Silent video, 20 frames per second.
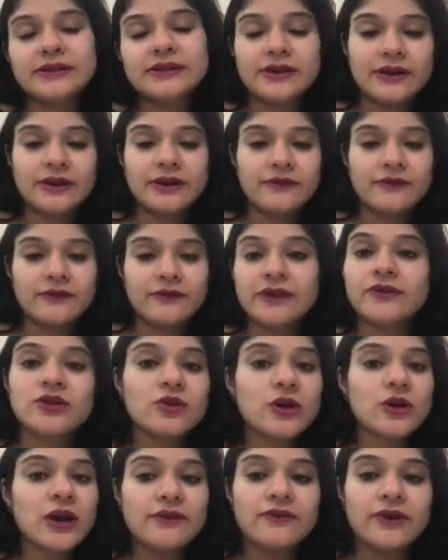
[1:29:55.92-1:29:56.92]
rain, whenever you
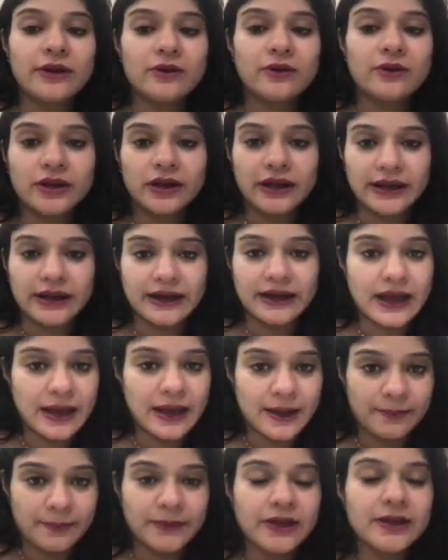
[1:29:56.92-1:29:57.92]
have regular rain
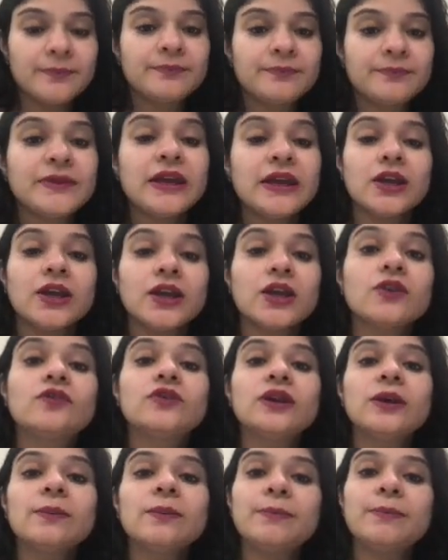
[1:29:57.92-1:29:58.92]
happening, if the
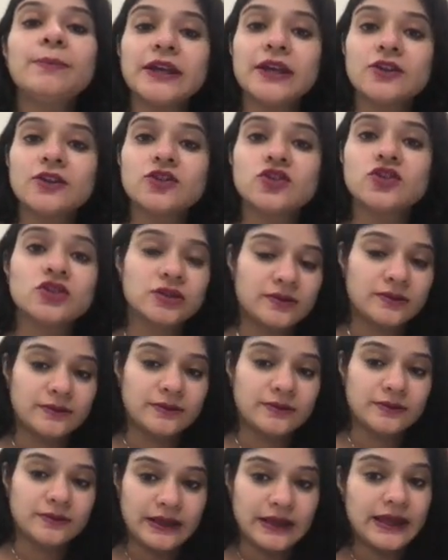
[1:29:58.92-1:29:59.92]
pH
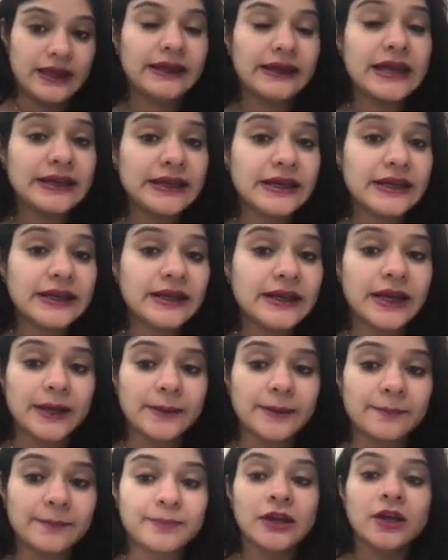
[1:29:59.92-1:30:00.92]
at any time
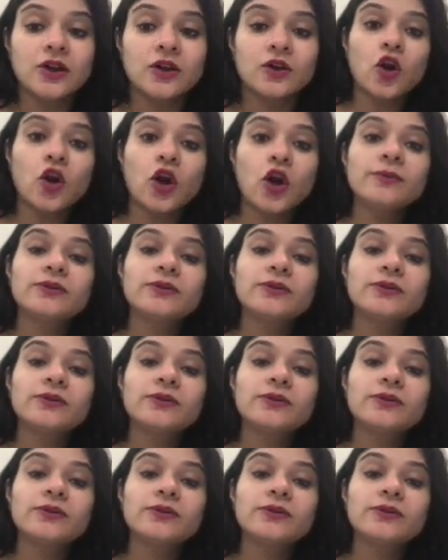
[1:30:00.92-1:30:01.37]
drops